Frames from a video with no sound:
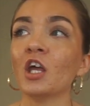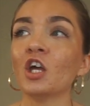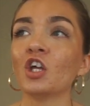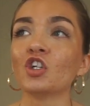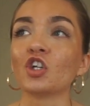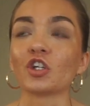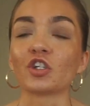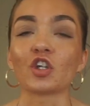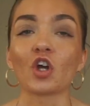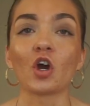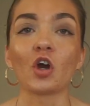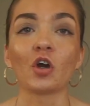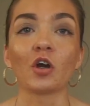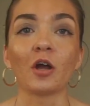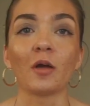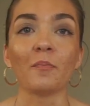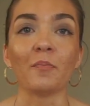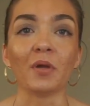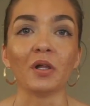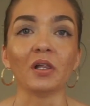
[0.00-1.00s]
just her
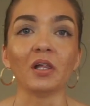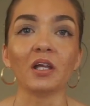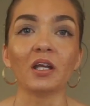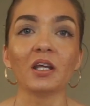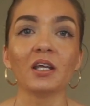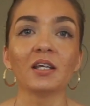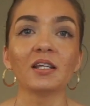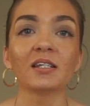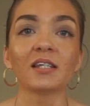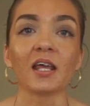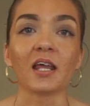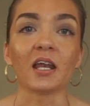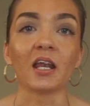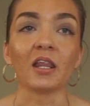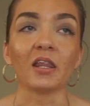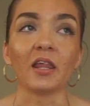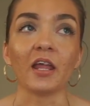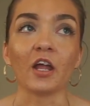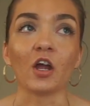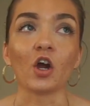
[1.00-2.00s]
abilities and
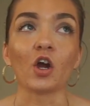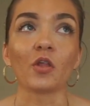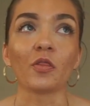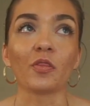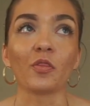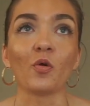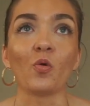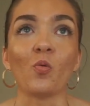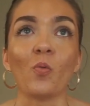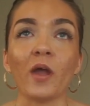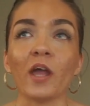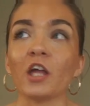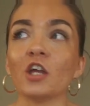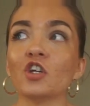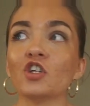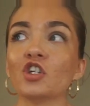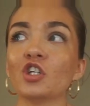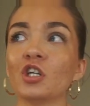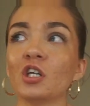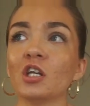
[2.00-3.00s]
like the way
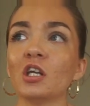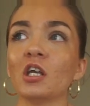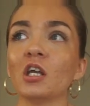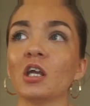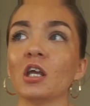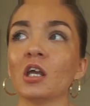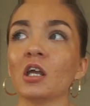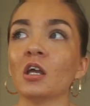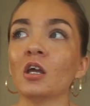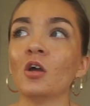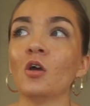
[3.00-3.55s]
she